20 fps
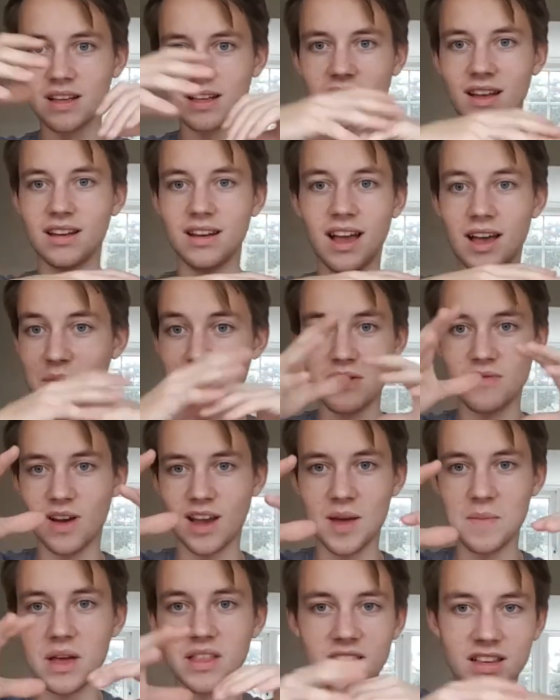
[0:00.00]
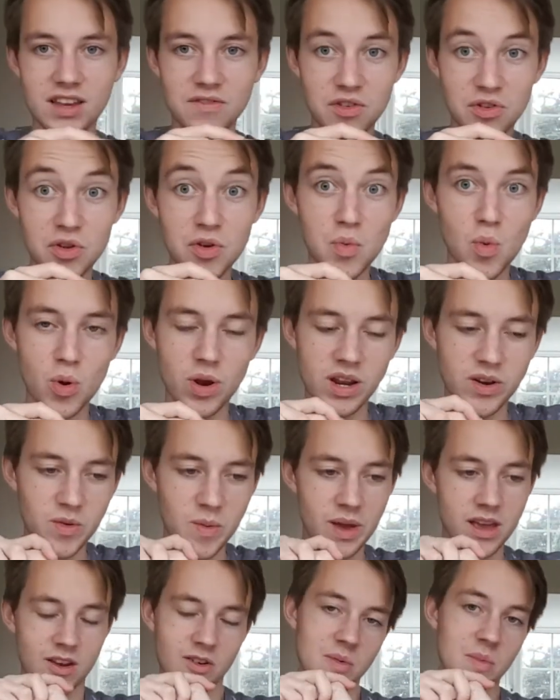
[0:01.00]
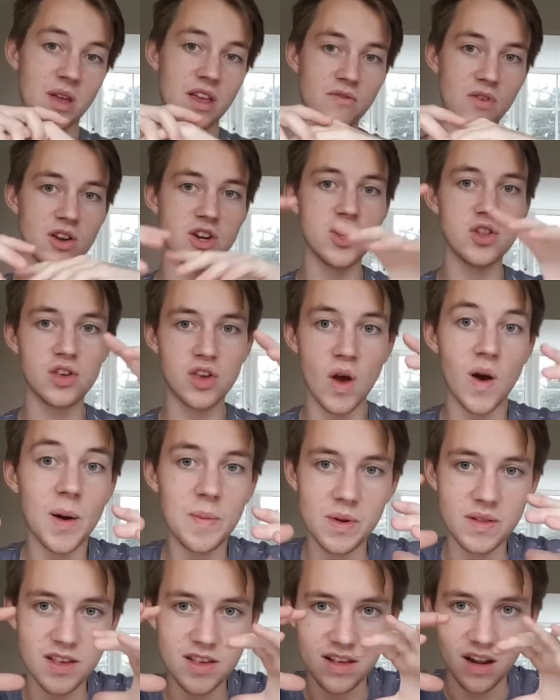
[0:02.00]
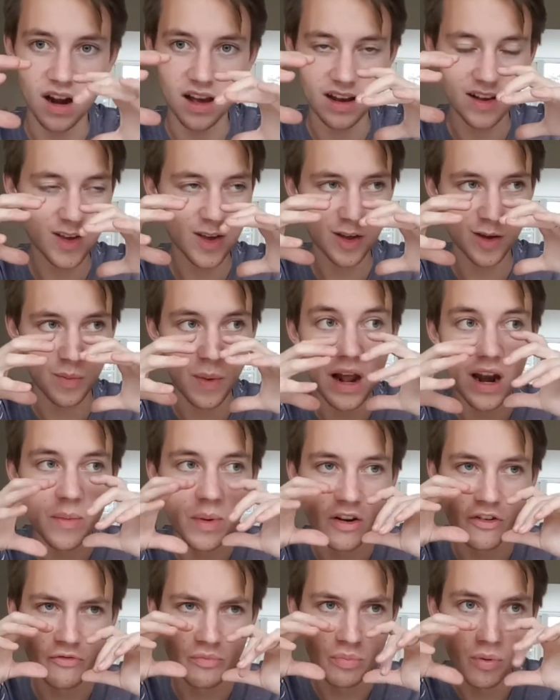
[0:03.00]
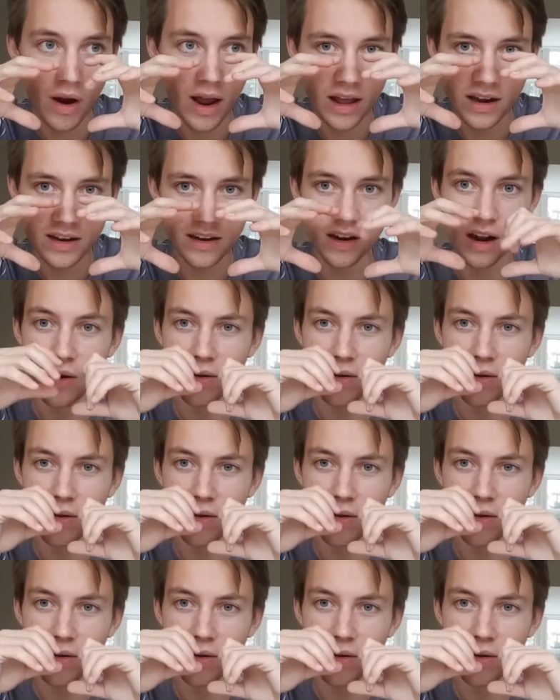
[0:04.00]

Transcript: and I wouldn't recommend this if you do walk into a bakery, but if you actually just go up and like smell a bit of bread, you know,